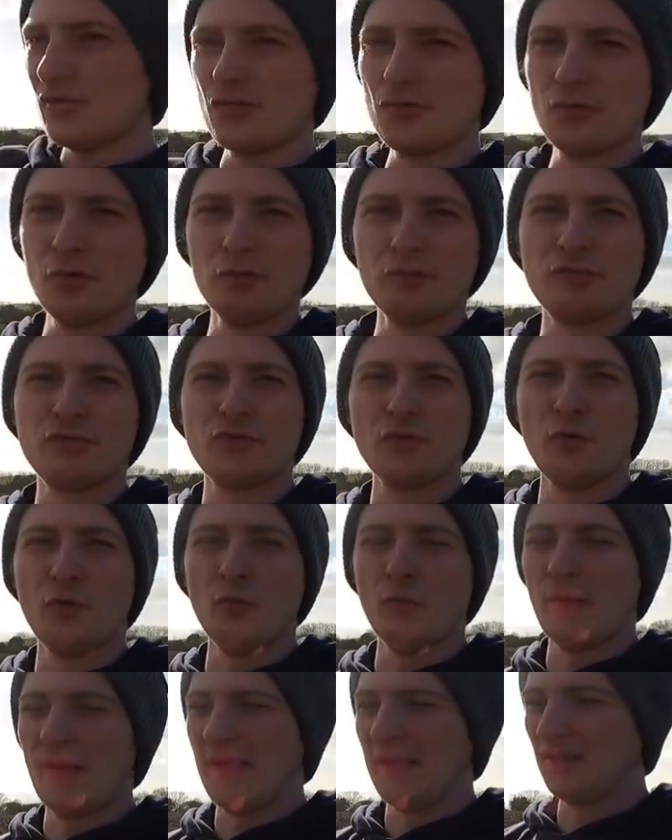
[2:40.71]
sort of
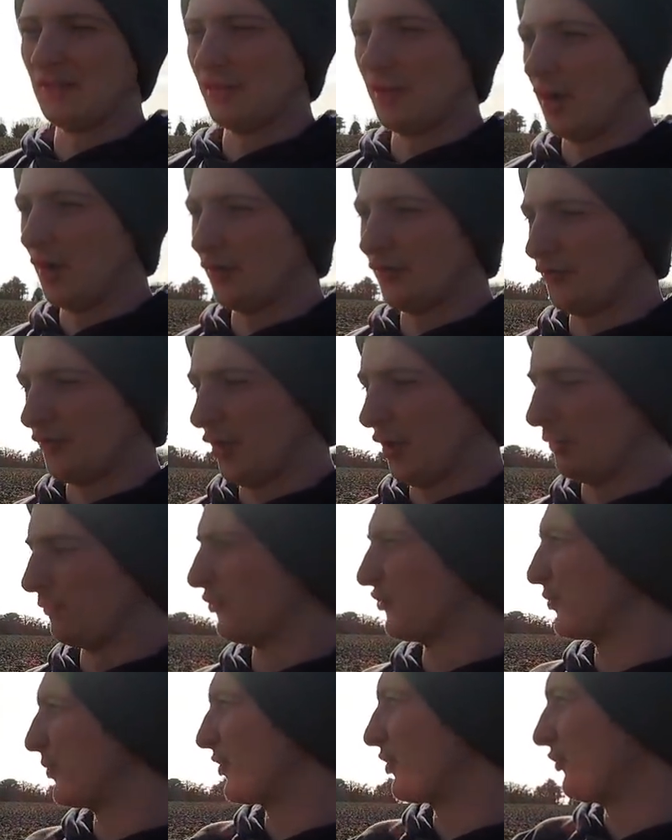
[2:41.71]
short ways last
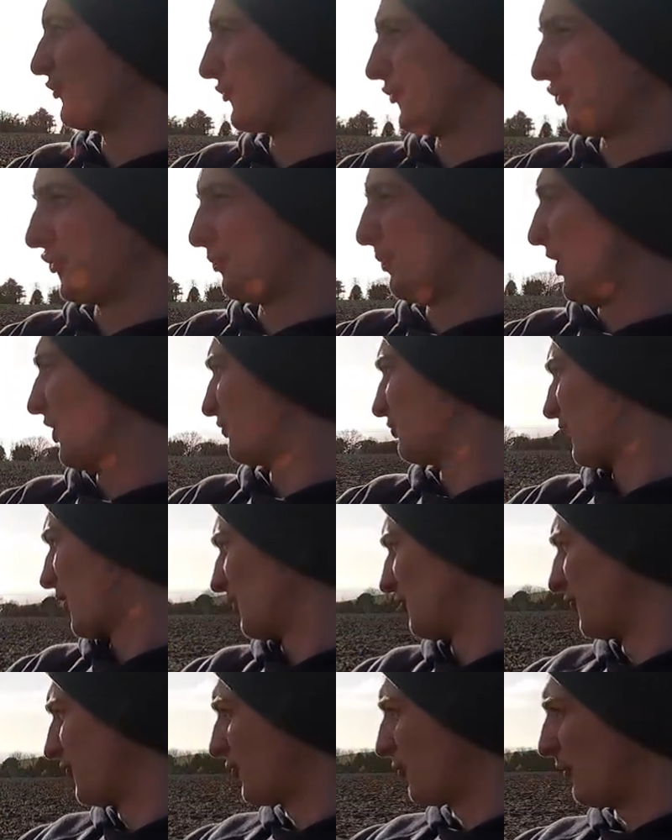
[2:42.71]
time was because the spud
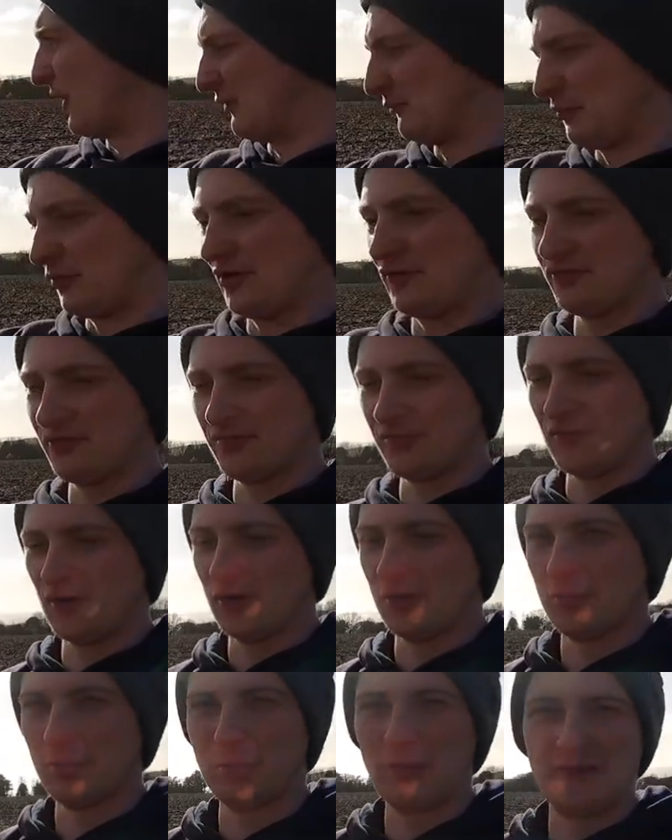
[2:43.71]
runs went with
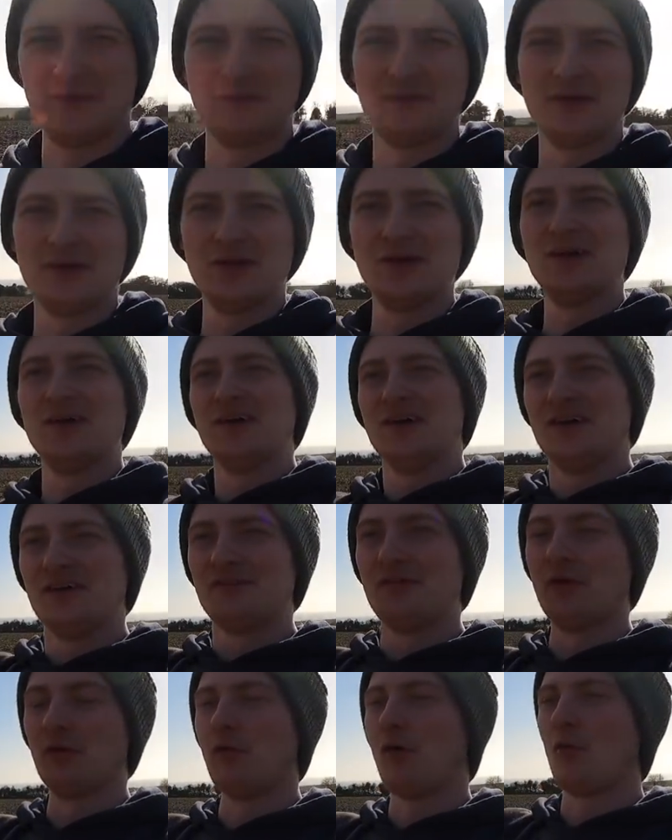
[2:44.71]
uh, went
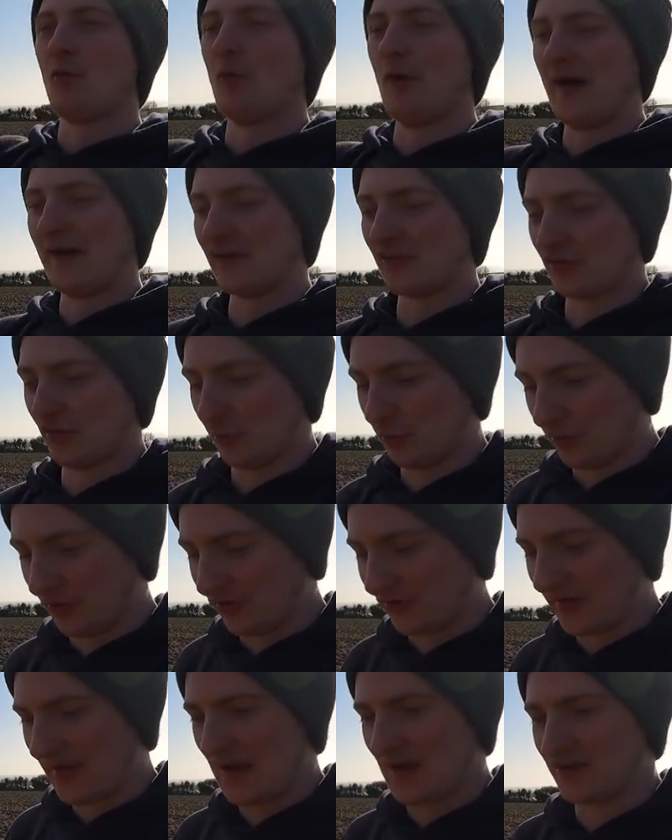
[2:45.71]
the long way so I
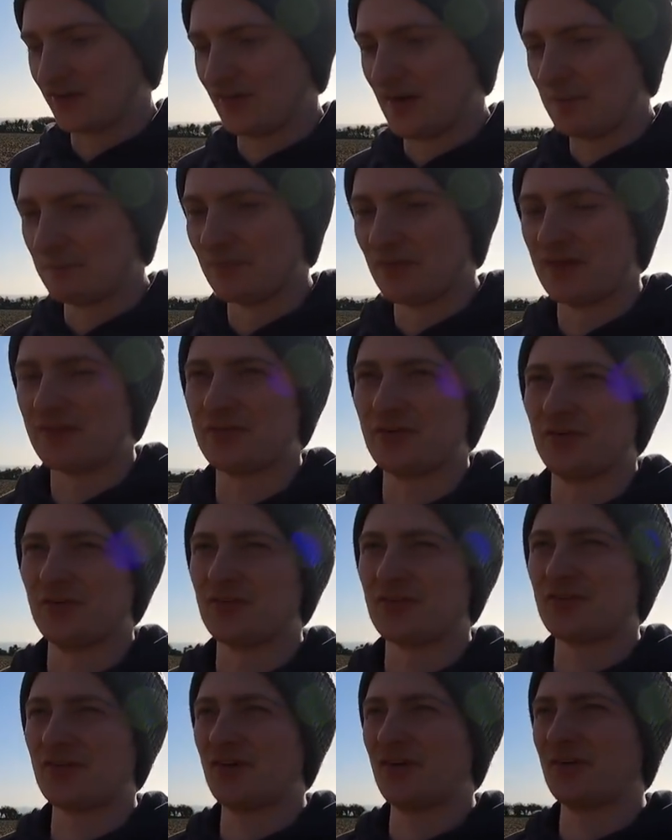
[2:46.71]
wanted to catch them
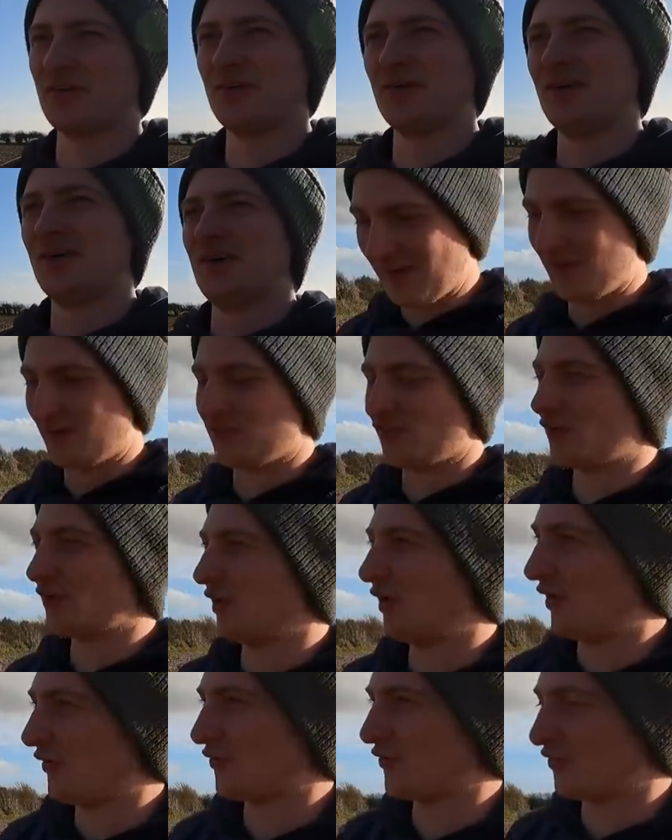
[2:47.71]
different so test the
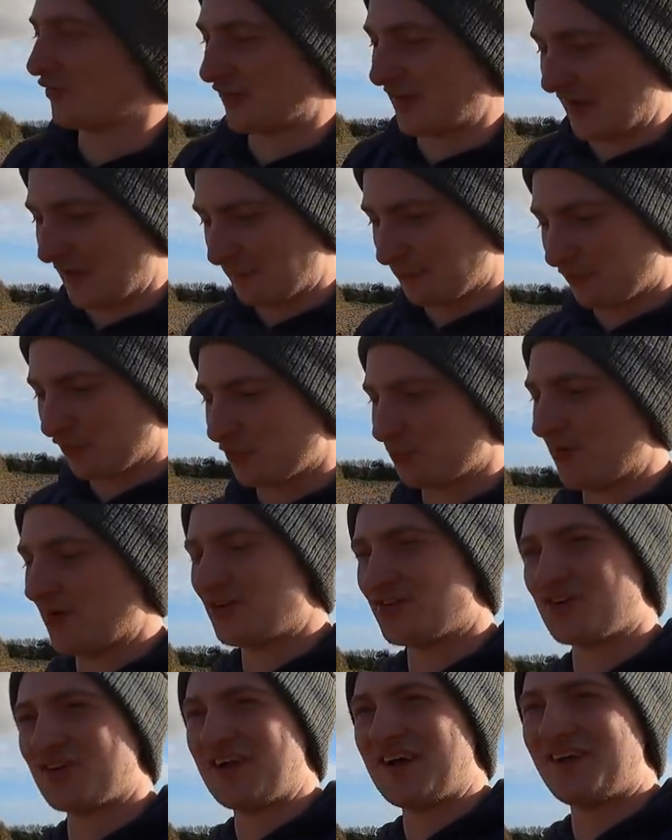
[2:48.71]
Claas's cab
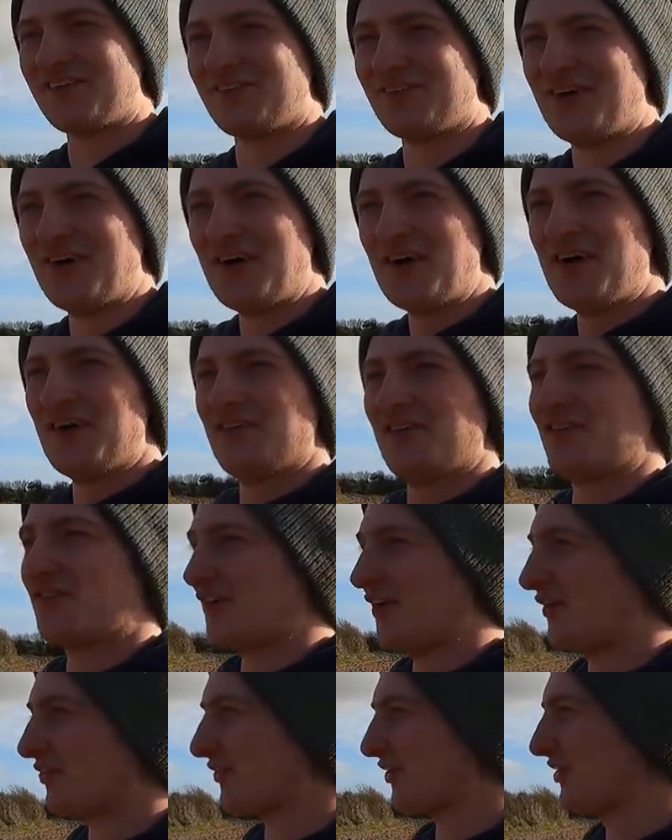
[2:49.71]
suspension out
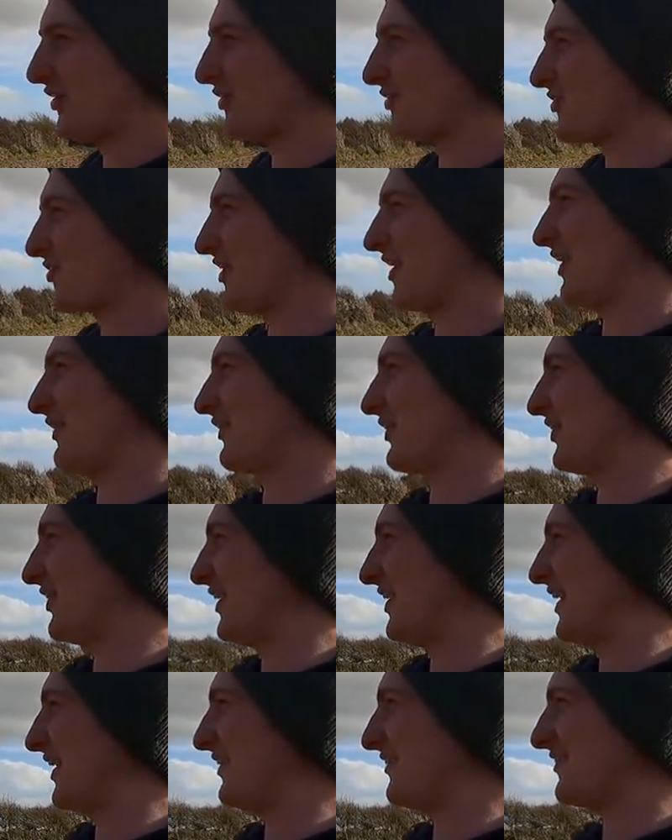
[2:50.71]
this afternoon see how good
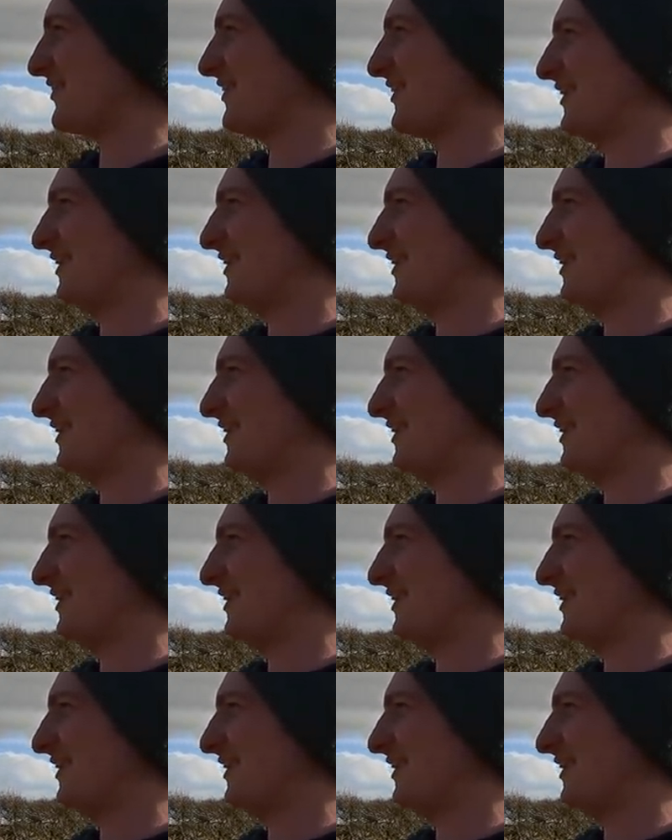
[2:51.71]
it is